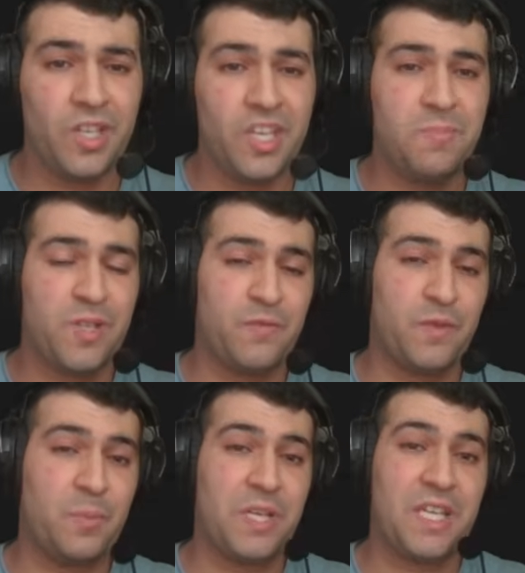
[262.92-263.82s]
What keeps it
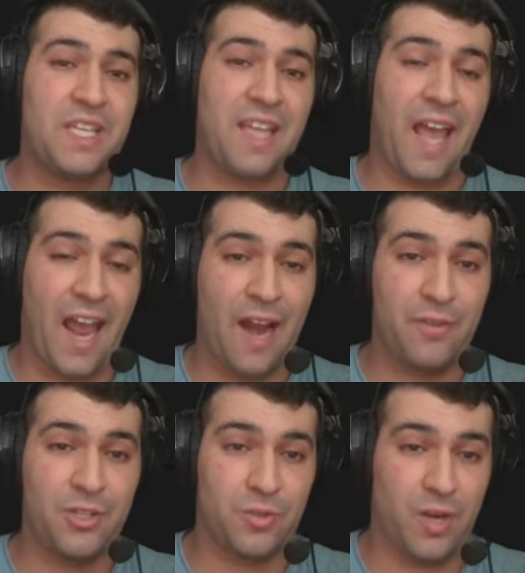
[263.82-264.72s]
from being in the
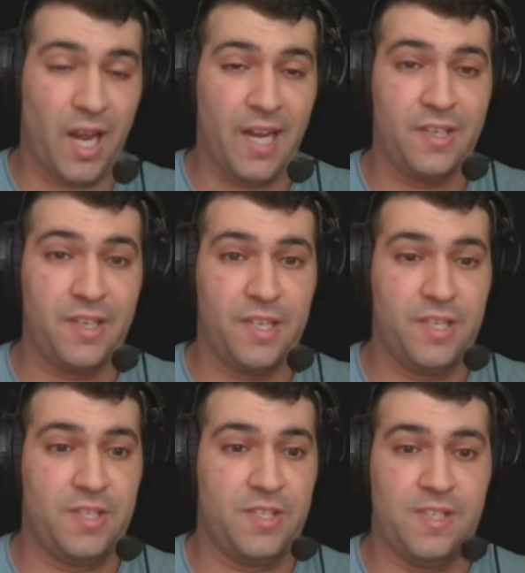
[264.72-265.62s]
average or higher
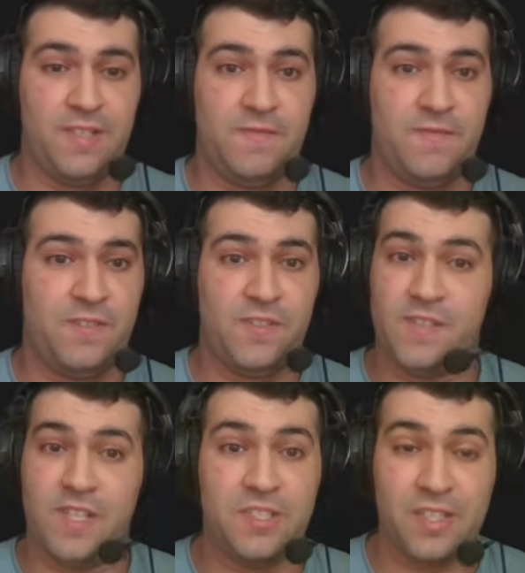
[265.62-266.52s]
is
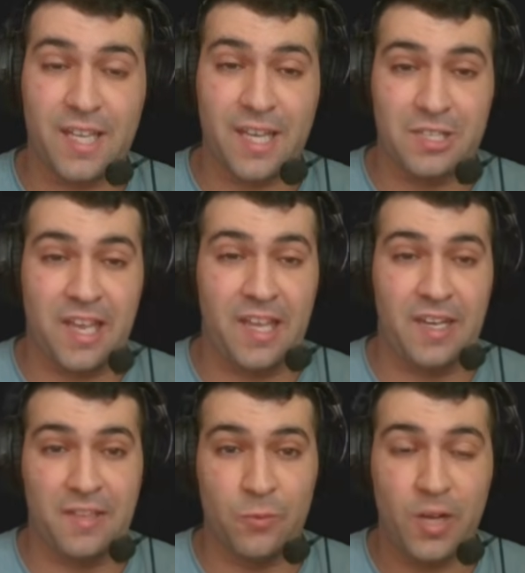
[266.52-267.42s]
it's a glass
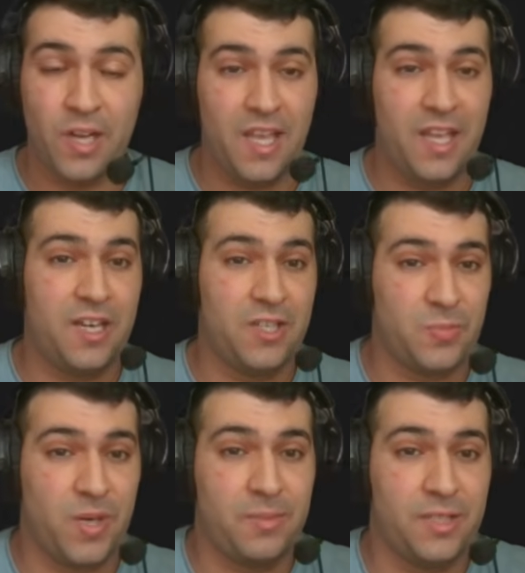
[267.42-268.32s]
cannon. One hit and it's
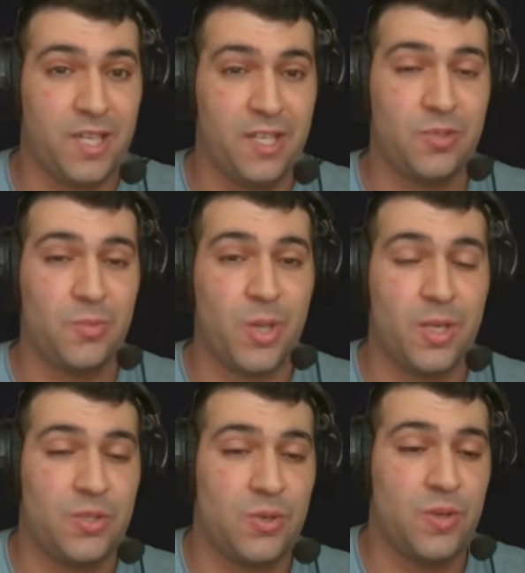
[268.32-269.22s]
probably donzo
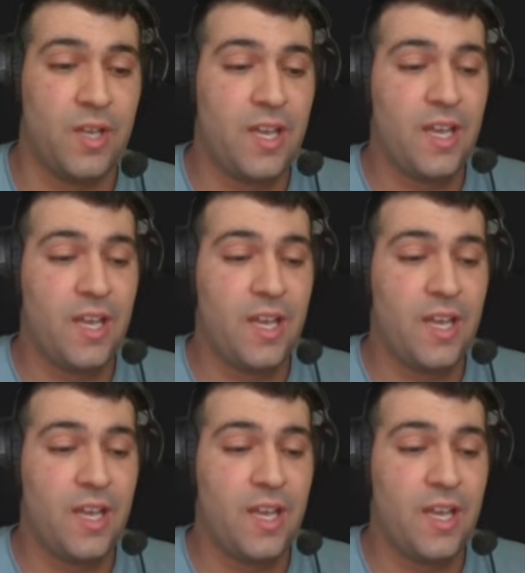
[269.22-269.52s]
bonzo.